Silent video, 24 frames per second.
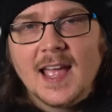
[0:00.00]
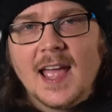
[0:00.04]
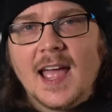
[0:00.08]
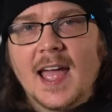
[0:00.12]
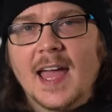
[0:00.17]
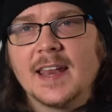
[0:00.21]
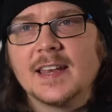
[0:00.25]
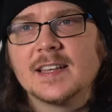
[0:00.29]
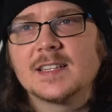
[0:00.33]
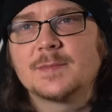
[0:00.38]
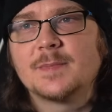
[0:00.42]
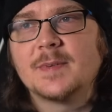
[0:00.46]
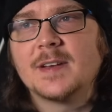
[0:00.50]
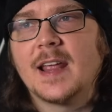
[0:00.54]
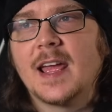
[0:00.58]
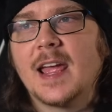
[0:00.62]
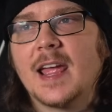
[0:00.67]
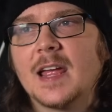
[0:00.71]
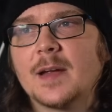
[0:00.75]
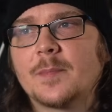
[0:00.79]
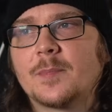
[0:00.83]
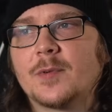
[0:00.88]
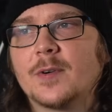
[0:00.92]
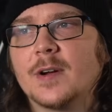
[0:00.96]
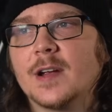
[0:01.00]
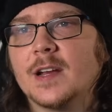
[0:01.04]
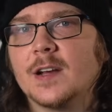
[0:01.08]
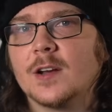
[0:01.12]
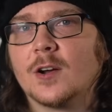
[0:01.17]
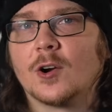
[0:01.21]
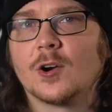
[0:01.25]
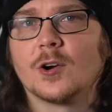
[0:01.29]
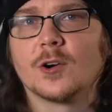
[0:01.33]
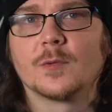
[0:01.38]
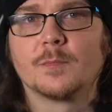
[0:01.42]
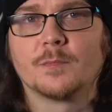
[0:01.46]
And it's been hampering
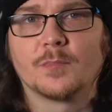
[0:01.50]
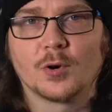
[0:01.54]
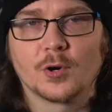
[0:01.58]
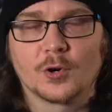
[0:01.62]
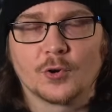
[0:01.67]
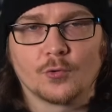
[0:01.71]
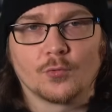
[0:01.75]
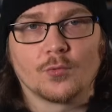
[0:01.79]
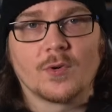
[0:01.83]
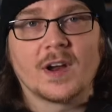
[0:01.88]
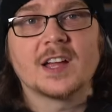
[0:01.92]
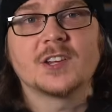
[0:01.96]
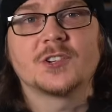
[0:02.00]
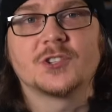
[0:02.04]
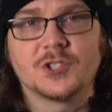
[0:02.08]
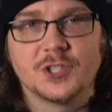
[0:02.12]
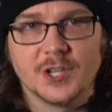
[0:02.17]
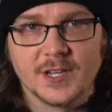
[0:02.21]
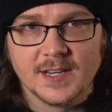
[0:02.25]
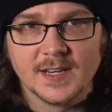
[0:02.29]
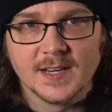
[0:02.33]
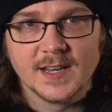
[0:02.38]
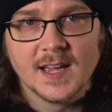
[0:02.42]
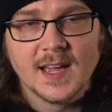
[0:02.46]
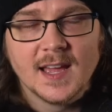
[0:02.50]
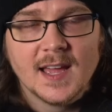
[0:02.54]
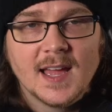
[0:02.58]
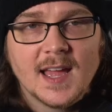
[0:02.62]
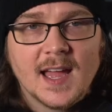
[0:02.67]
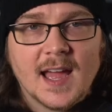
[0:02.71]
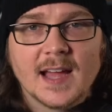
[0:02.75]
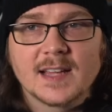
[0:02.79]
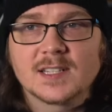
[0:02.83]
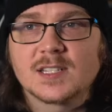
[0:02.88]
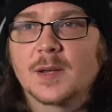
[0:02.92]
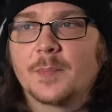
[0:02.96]
her progression
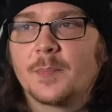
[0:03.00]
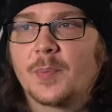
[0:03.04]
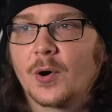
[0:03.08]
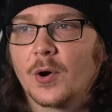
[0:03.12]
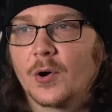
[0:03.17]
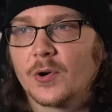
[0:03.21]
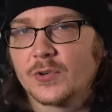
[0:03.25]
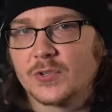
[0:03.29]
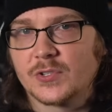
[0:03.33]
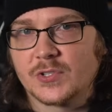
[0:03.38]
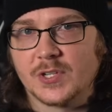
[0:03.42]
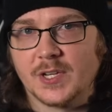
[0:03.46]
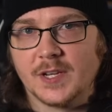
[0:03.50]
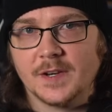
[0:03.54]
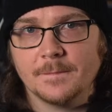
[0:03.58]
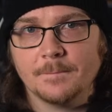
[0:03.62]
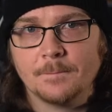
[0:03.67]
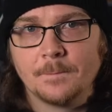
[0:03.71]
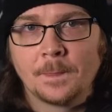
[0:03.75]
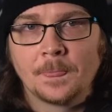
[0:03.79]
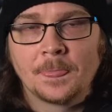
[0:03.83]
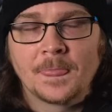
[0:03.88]
as a person,